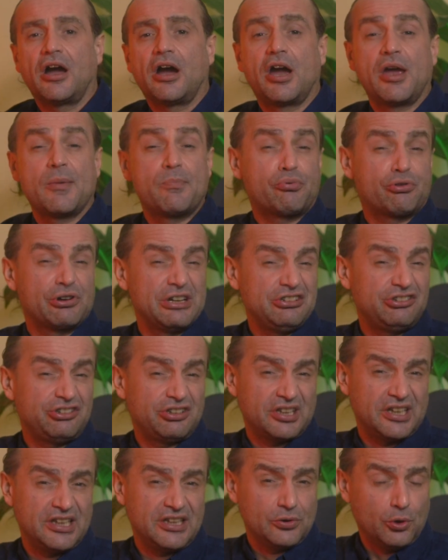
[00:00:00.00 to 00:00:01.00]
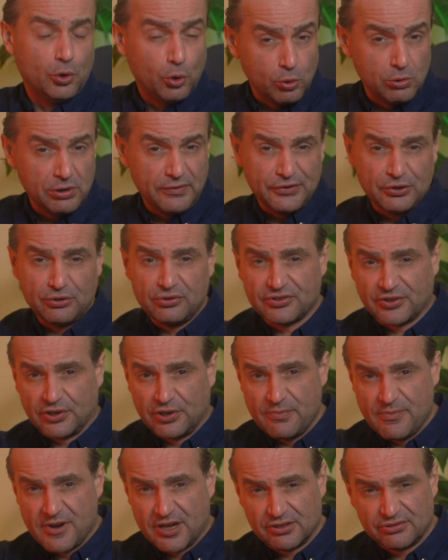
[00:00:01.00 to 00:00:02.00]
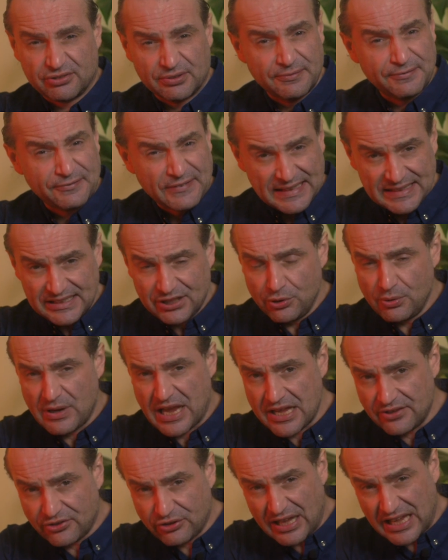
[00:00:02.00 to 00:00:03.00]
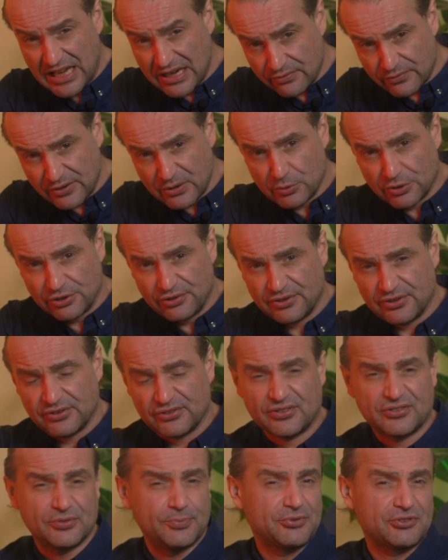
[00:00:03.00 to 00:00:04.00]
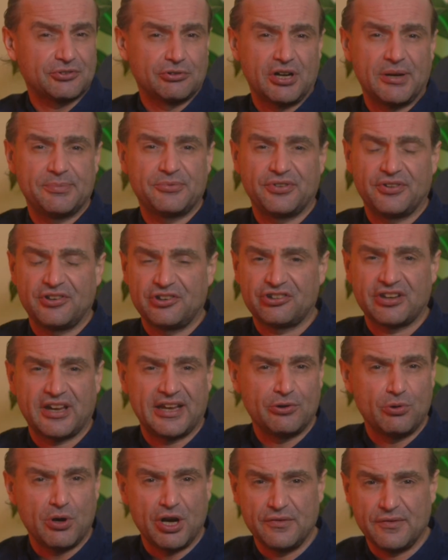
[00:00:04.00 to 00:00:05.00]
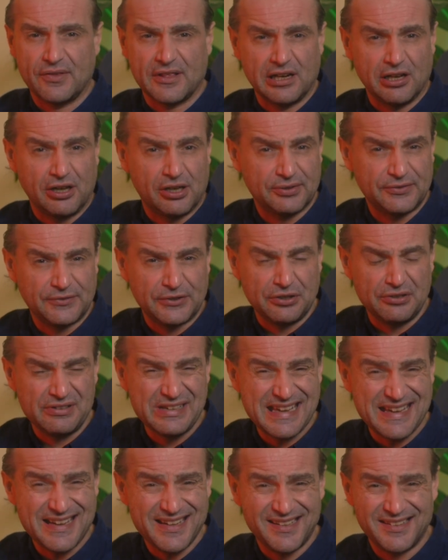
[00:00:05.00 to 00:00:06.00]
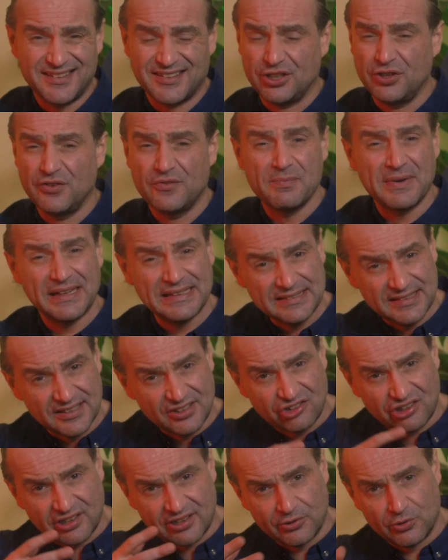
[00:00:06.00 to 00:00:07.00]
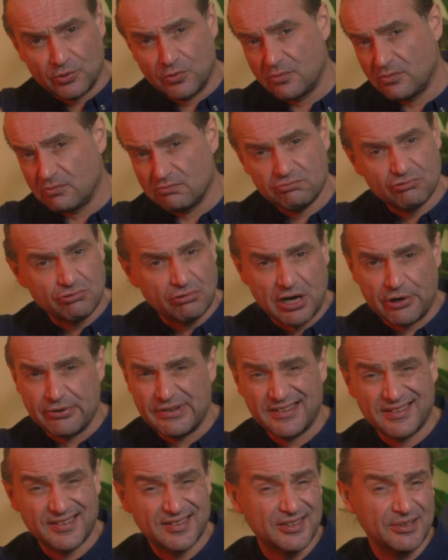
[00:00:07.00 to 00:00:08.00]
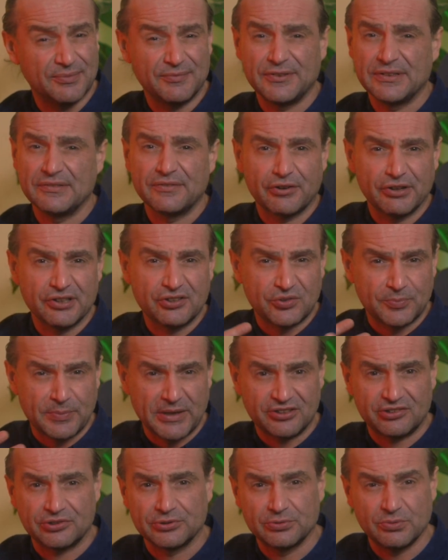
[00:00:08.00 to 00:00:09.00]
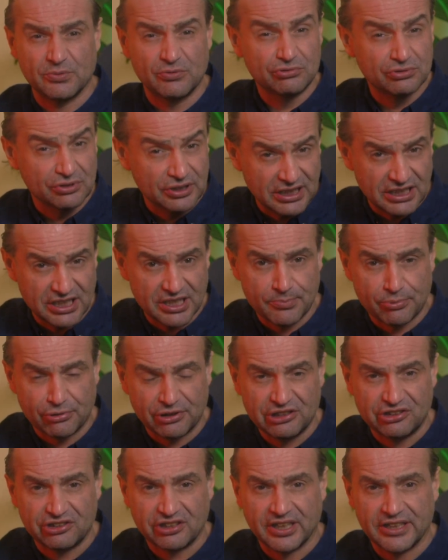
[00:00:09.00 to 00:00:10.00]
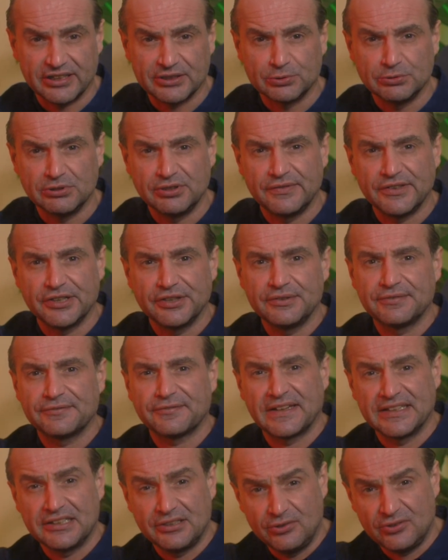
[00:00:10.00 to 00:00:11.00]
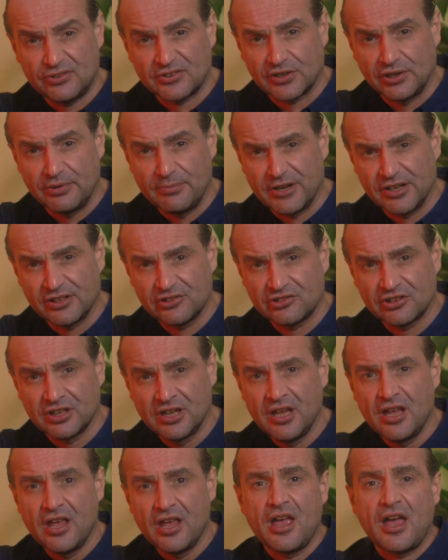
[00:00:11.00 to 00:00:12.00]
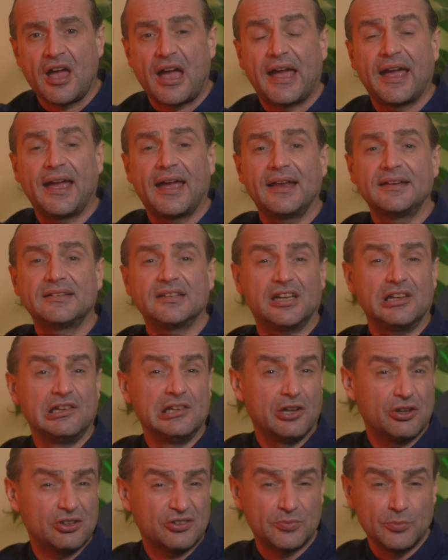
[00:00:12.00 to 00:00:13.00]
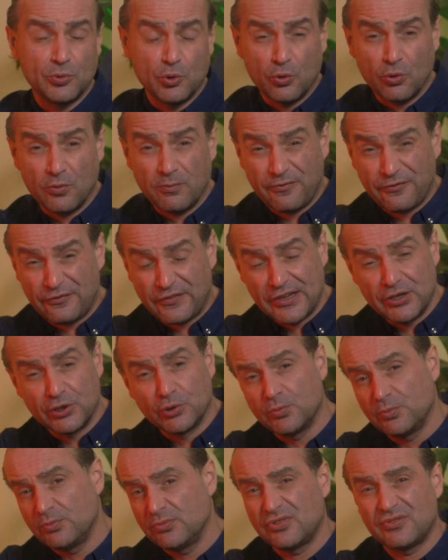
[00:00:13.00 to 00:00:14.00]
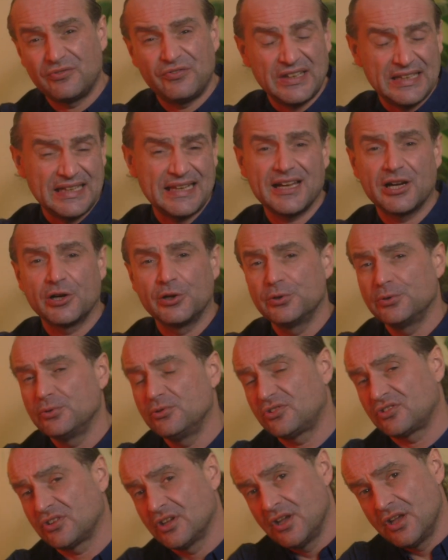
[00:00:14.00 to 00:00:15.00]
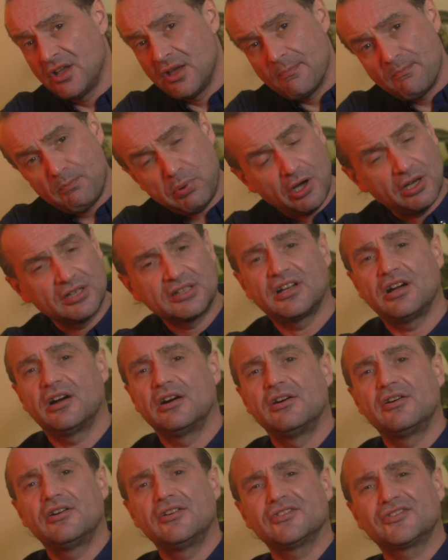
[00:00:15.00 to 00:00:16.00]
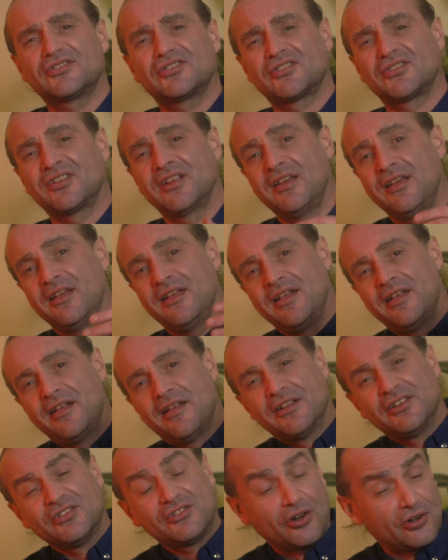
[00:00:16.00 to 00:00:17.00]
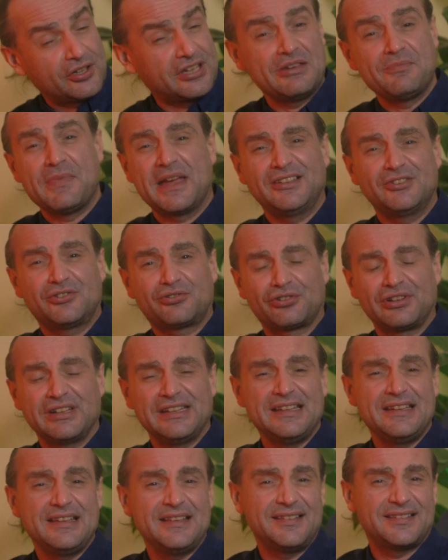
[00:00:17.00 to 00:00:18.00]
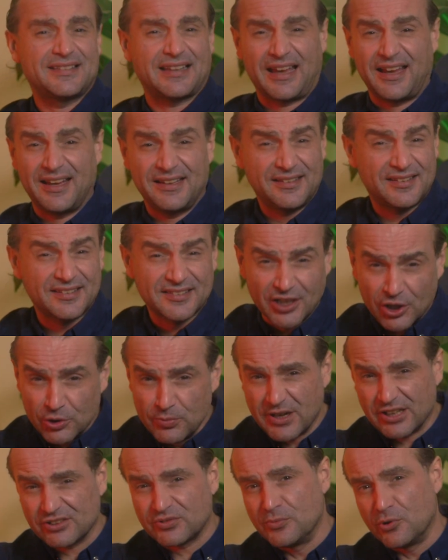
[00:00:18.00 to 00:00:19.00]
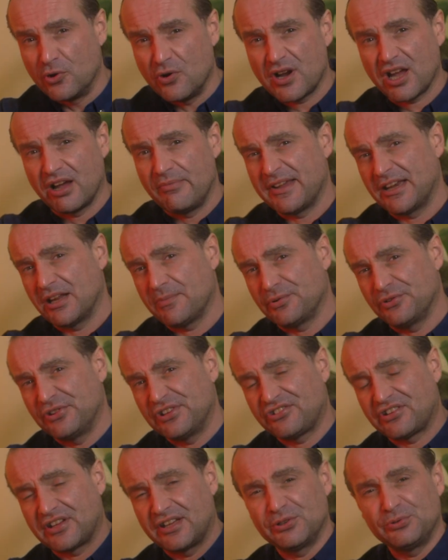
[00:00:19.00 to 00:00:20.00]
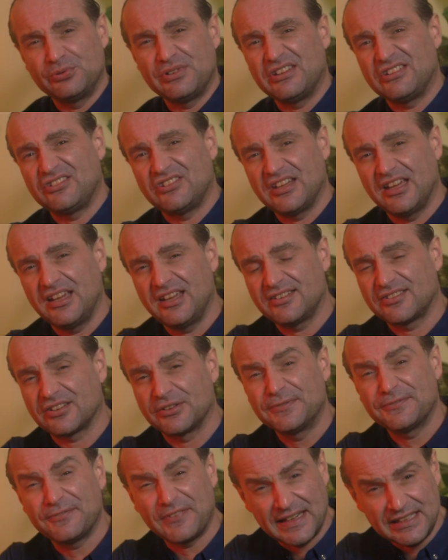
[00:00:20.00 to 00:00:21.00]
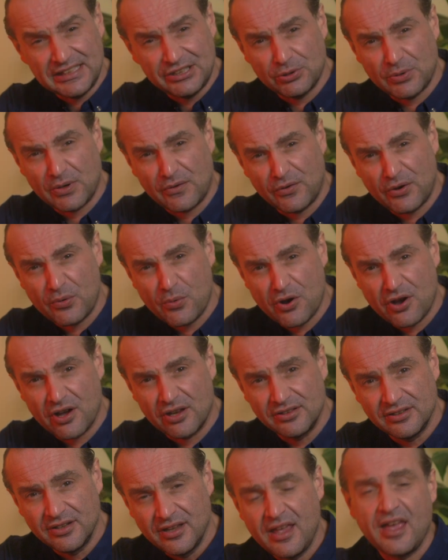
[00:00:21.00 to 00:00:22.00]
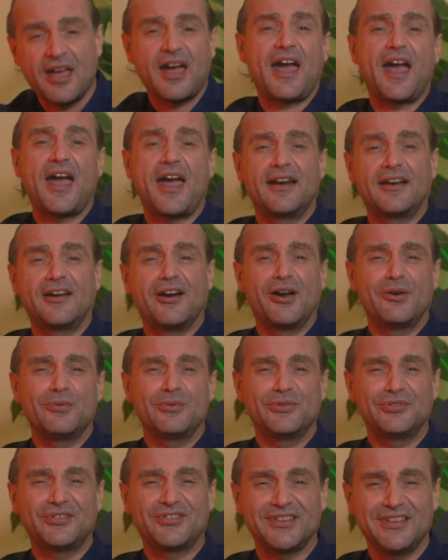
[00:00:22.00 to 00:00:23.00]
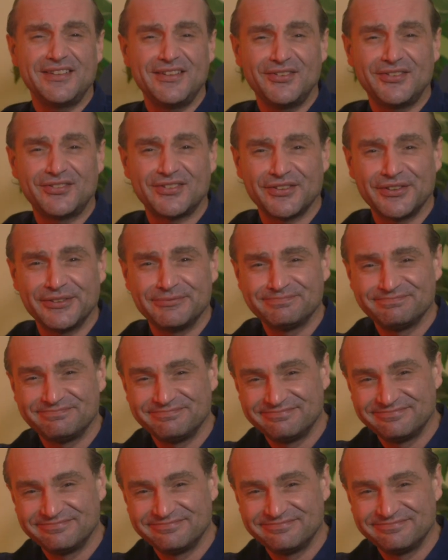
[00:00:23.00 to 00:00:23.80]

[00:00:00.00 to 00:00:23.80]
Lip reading: I appreciate all of you so much, and thank you to everyone that's subscribed to the channel over the last few years. You've made this channel grow into something very special. Really appreciate all of you. Thank you so much. And lots more films, videos, podcasts, documentaries, and so much more coming up on the channel this year. So thank you everyone, and I will see you soon.